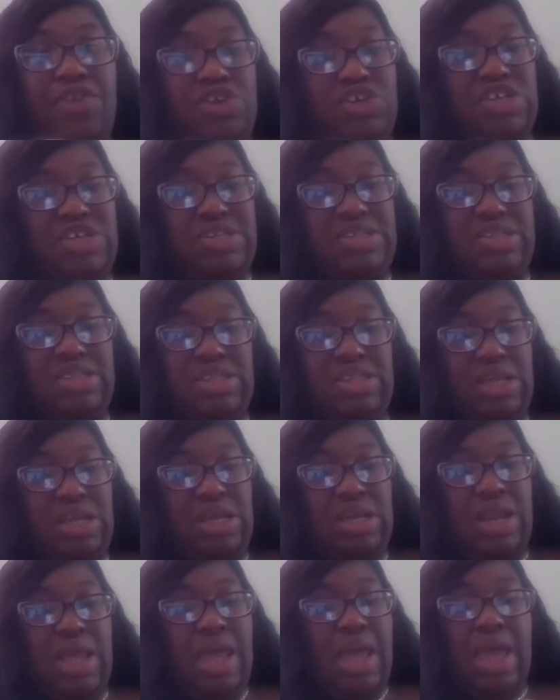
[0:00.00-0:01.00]
They're just
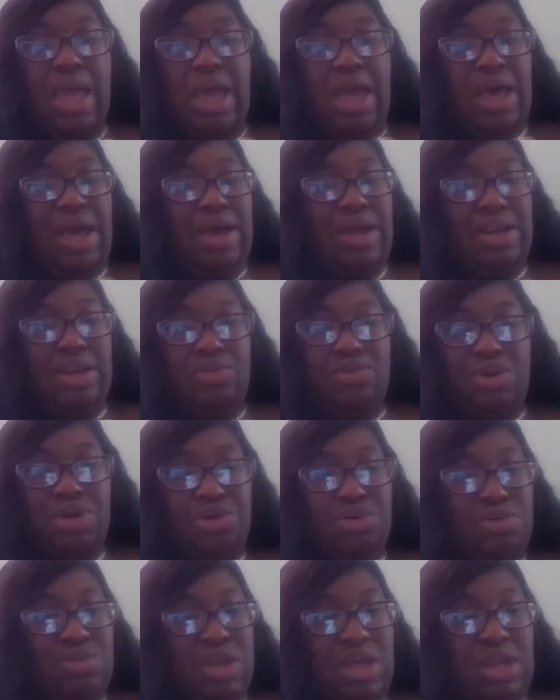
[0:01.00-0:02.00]
thin. I didn't
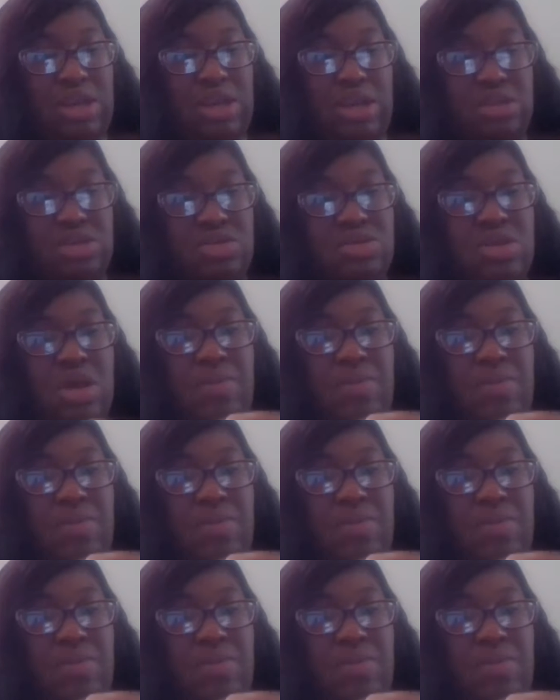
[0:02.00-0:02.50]
want to do that either.